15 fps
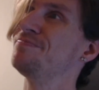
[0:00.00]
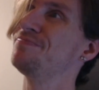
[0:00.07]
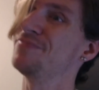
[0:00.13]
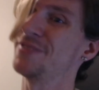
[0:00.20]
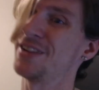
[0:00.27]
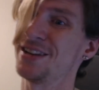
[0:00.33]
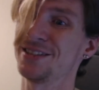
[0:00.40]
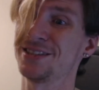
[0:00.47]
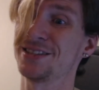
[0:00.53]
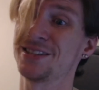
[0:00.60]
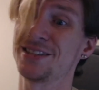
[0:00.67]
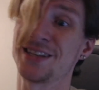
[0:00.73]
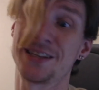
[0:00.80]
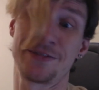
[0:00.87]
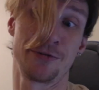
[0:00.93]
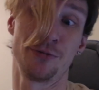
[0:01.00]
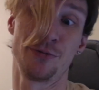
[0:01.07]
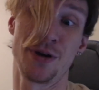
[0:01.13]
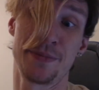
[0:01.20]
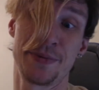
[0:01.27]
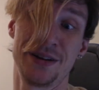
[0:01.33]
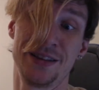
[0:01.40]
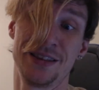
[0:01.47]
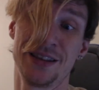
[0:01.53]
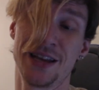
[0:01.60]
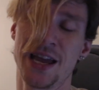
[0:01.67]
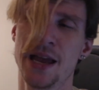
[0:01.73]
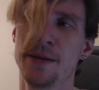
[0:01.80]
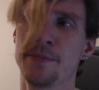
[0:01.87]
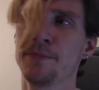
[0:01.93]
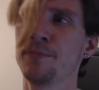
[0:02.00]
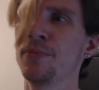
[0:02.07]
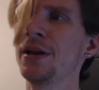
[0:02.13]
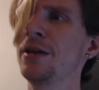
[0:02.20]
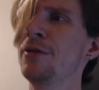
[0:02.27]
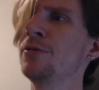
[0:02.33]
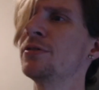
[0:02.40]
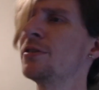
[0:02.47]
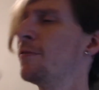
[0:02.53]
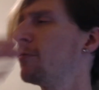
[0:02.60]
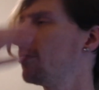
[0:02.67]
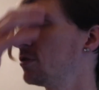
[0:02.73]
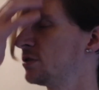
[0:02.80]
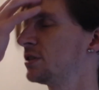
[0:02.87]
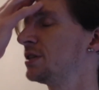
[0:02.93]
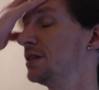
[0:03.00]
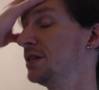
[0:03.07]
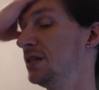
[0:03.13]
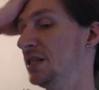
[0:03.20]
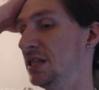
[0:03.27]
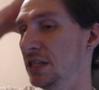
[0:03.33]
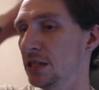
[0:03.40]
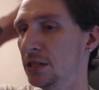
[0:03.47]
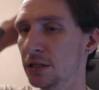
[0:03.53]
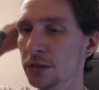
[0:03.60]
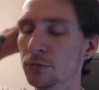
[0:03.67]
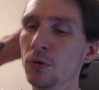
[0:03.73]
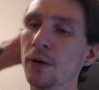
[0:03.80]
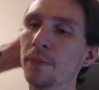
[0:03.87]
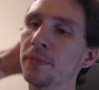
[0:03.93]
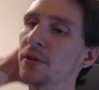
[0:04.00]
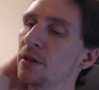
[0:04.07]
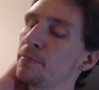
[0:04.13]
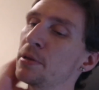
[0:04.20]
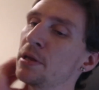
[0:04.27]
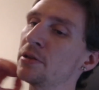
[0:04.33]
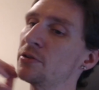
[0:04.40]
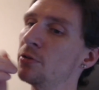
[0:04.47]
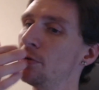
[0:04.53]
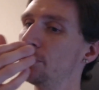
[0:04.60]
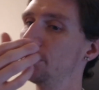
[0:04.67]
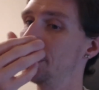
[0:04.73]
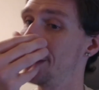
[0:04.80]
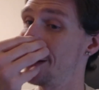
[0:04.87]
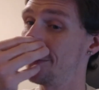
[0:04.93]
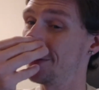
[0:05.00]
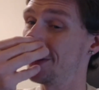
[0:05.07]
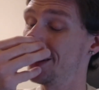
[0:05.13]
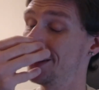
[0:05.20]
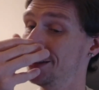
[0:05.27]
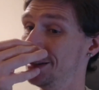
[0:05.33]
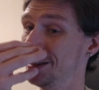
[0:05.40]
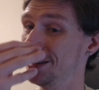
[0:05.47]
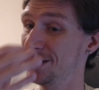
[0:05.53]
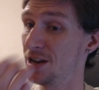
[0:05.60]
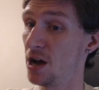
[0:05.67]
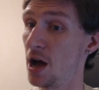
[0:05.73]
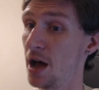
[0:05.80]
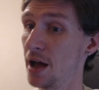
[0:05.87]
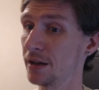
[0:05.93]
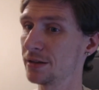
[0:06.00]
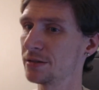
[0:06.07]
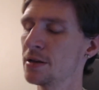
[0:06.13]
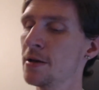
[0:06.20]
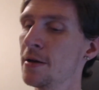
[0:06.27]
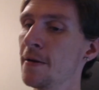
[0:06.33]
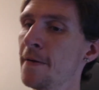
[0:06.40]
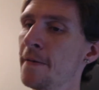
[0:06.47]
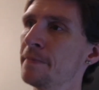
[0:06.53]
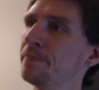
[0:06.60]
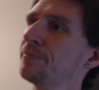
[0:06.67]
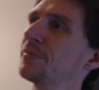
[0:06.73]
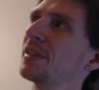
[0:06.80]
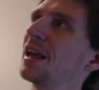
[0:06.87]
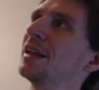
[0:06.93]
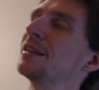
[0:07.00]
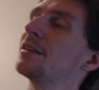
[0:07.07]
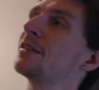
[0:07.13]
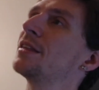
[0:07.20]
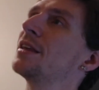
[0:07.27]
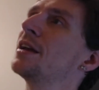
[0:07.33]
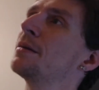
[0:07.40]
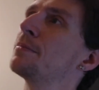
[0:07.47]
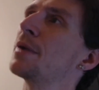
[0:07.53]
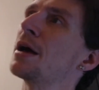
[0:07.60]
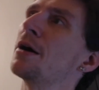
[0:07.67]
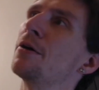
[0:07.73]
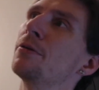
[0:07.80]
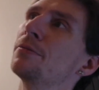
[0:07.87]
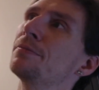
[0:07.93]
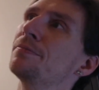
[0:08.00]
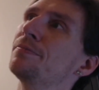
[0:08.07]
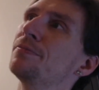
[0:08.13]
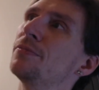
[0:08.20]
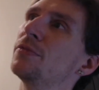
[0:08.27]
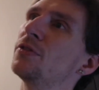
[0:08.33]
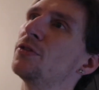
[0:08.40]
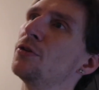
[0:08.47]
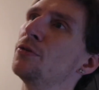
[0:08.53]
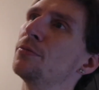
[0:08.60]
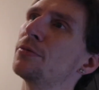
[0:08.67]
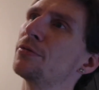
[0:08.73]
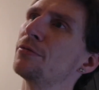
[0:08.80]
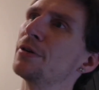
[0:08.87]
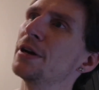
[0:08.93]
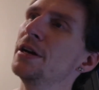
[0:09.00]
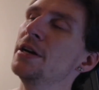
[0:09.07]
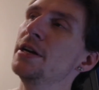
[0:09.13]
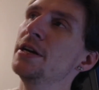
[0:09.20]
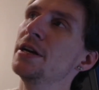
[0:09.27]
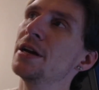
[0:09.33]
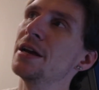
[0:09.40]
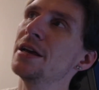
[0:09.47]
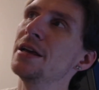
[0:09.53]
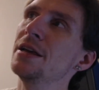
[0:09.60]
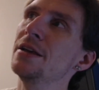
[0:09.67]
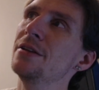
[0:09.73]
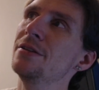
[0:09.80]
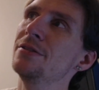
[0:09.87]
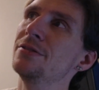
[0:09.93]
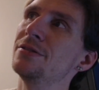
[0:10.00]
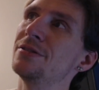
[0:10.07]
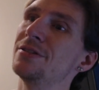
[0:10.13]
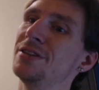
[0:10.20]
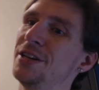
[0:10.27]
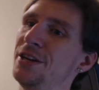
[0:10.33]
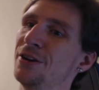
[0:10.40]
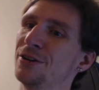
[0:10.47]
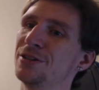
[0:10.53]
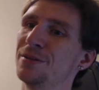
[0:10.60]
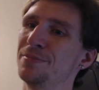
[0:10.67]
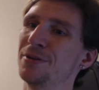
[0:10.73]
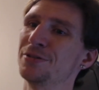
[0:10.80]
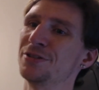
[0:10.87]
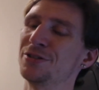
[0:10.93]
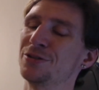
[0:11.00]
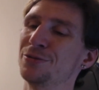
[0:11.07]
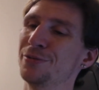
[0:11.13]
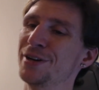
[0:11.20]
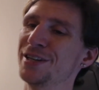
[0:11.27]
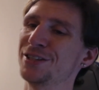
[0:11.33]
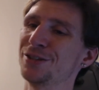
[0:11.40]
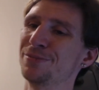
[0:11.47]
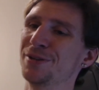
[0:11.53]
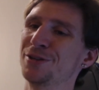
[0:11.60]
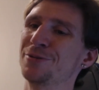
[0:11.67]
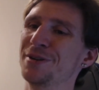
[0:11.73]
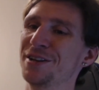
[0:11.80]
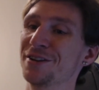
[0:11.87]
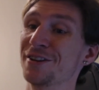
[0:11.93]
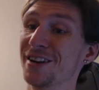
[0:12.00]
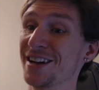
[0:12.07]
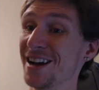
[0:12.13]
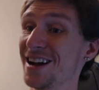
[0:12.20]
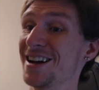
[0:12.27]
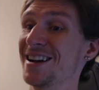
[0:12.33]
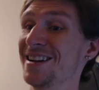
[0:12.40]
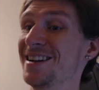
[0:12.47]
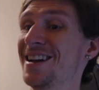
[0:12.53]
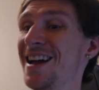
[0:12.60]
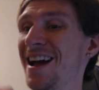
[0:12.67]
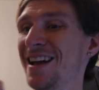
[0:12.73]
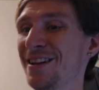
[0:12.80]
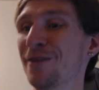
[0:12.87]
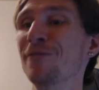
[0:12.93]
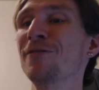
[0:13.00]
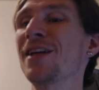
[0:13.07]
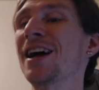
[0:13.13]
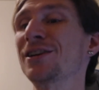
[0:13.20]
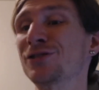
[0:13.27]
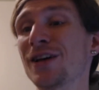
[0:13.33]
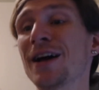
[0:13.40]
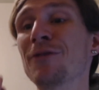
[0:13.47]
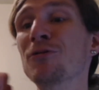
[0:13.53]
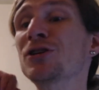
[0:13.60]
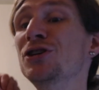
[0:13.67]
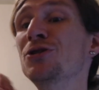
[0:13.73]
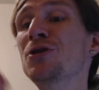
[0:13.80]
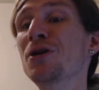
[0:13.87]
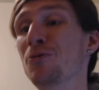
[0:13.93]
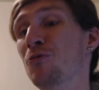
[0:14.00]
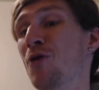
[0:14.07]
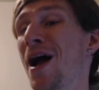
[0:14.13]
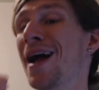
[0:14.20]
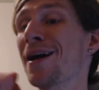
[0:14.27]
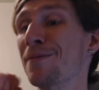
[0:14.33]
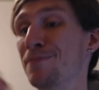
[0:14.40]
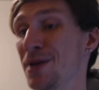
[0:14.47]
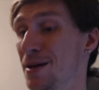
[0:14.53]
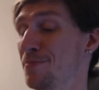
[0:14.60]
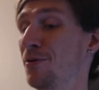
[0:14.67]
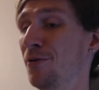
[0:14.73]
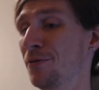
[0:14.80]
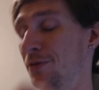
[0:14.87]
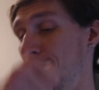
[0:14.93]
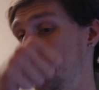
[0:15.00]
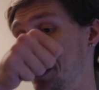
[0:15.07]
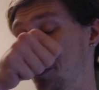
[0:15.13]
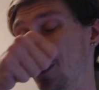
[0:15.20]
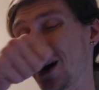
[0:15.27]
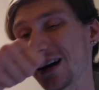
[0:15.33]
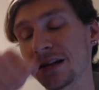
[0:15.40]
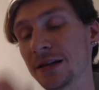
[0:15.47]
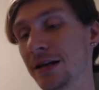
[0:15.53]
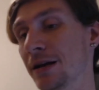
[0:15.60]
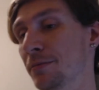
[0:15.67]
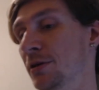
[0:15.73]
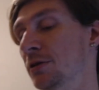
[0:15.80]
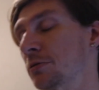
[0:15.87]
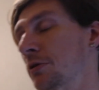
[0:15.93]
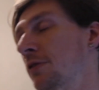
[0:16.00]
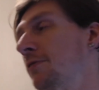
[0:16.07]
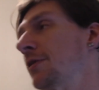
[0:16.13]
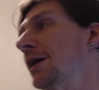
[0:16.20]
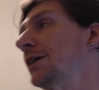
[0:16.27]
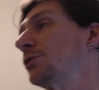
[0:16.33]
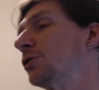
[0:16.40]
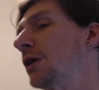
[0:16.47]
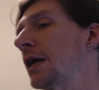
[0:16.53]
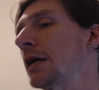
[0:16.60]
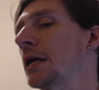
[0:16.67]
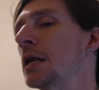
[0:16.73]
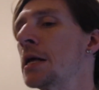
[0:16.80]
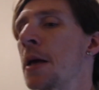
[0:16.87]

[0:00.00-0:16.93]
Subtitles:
not successful weapon in the game, but it was the first decent weapon. The pistol, definitely not. And the thing about Doom 3 is you're supposed to switch between your gun and your flashlight, which you can whack people. You can whack the enemies with the flashlight,